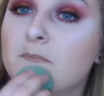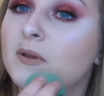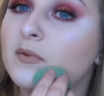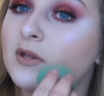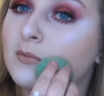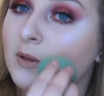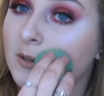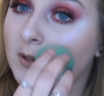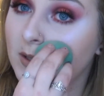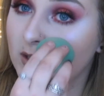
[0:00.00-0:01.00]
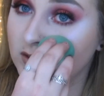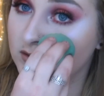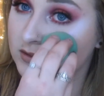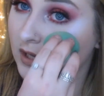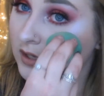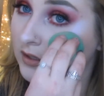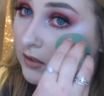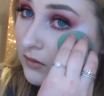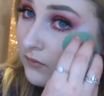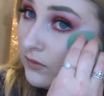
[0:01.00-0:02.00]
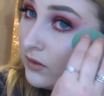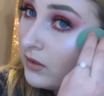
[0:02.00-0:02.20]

my beauty blender and just kind of